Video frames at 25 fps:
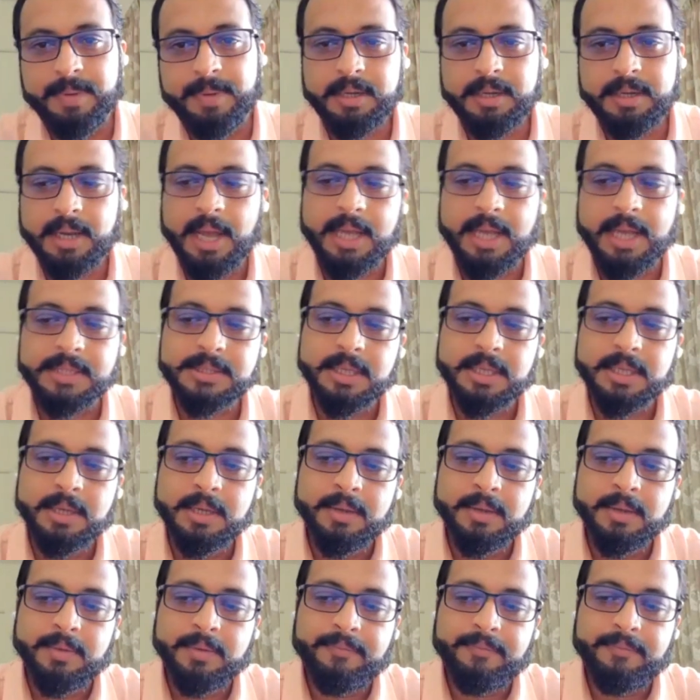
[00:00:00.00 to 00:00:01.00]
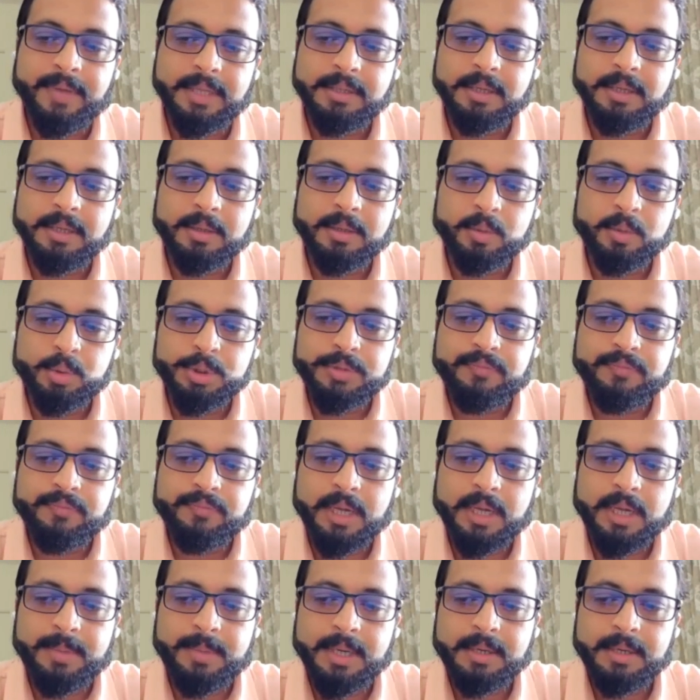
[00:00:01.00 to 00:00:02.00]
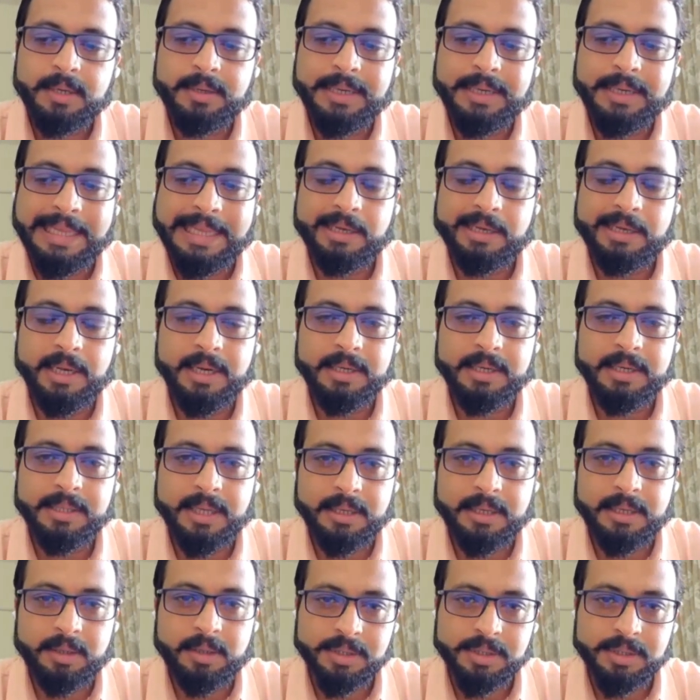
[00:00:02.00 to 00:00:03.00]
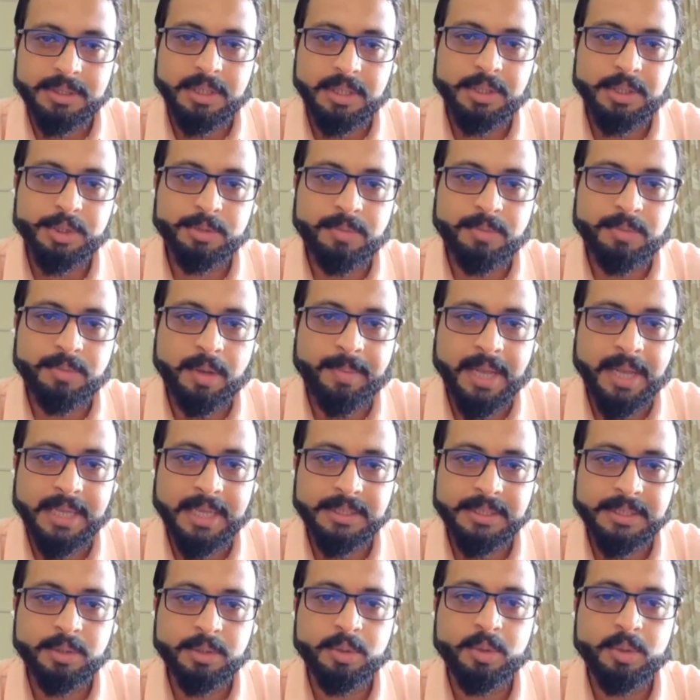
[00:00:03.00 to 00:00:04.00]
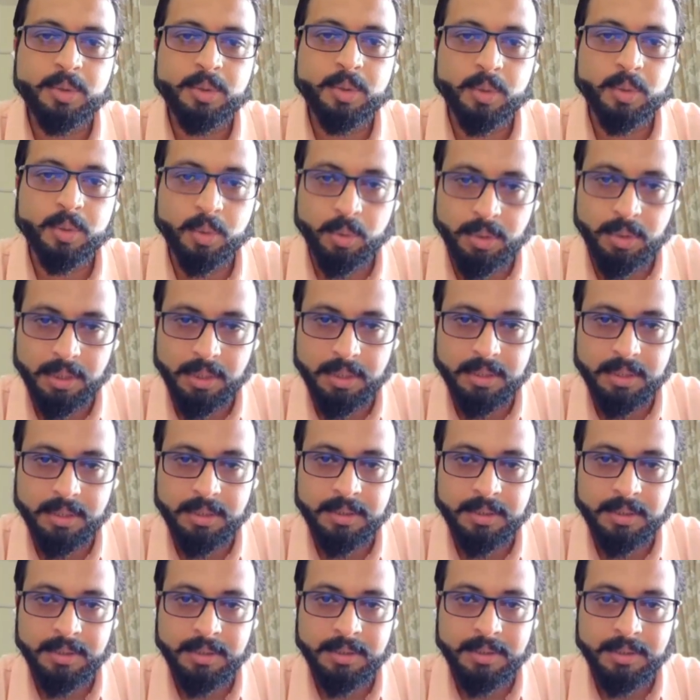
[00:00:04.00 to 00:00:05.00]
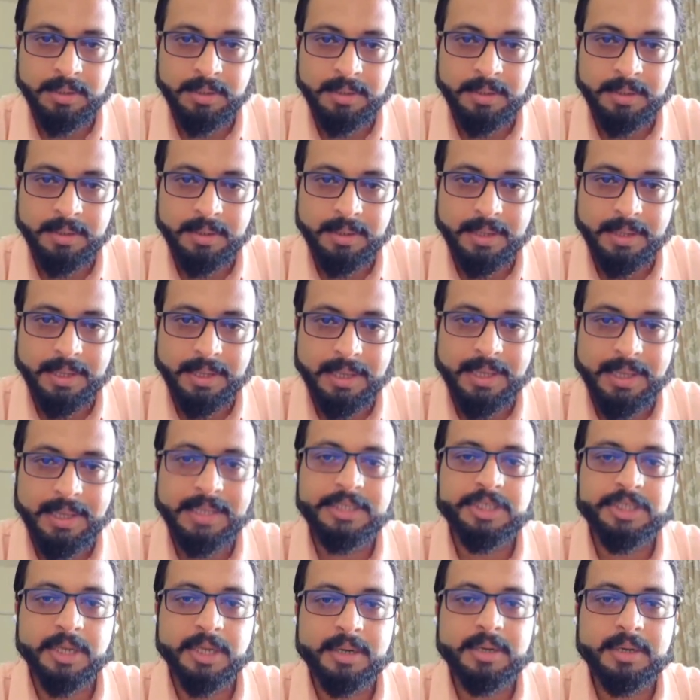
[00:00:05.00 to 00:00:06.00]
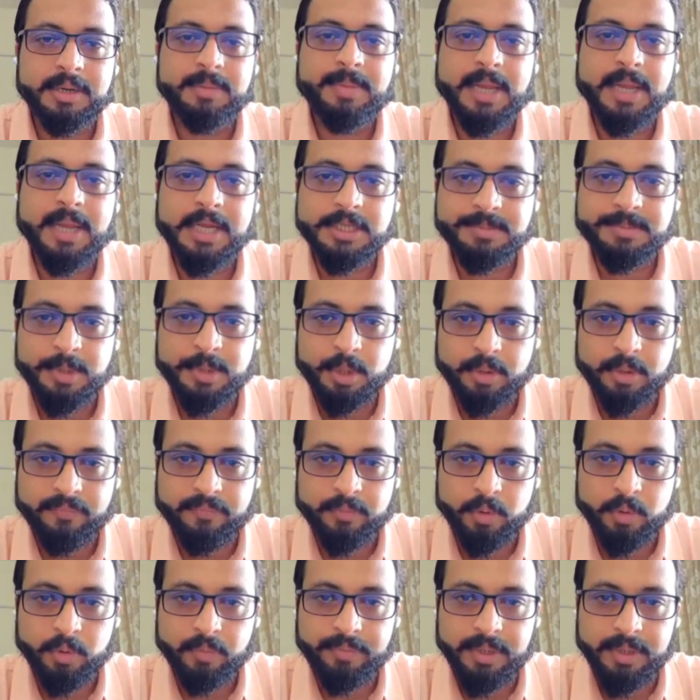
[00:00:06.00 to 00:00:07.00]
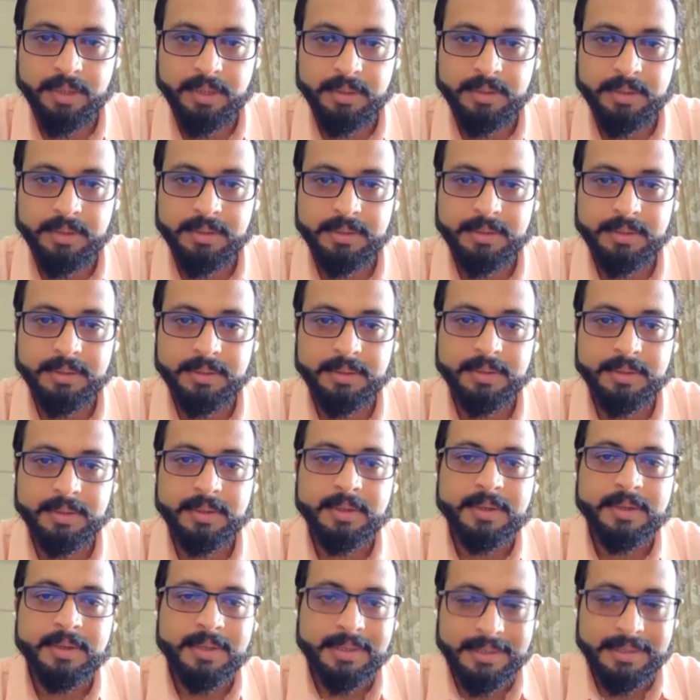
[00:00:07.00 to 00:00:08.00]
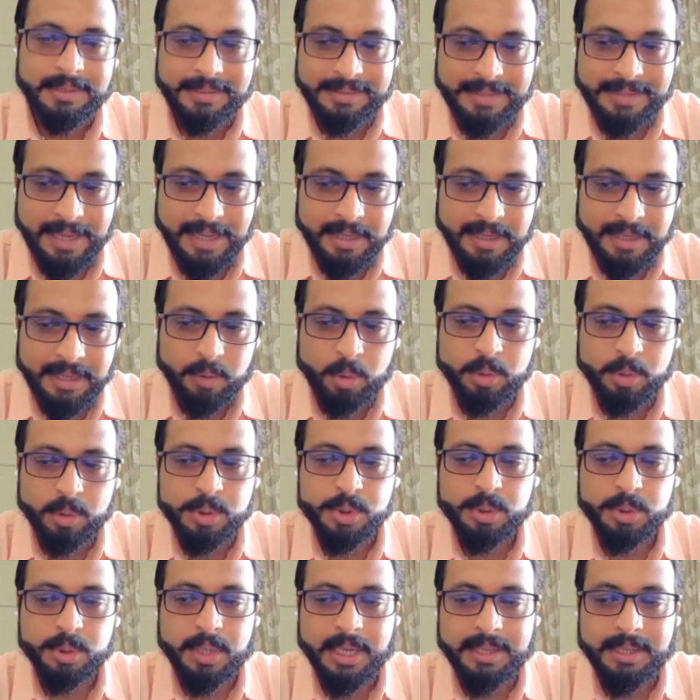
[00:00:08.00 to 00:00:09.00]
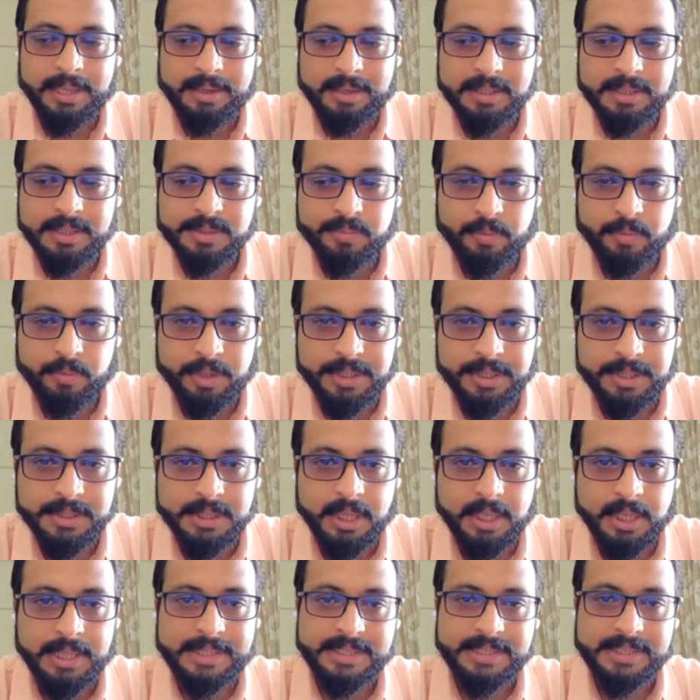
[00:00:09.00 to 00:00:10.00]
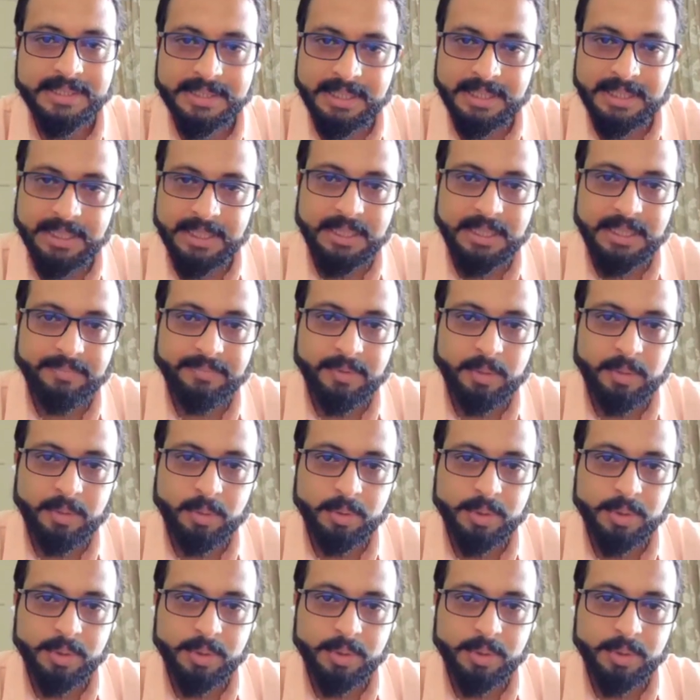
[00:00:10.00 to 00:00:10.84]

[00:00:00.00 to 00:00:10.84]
But as when the Roche Pharma declared that tocilizumab has no role in general management of COVID, that also I raised voice at state level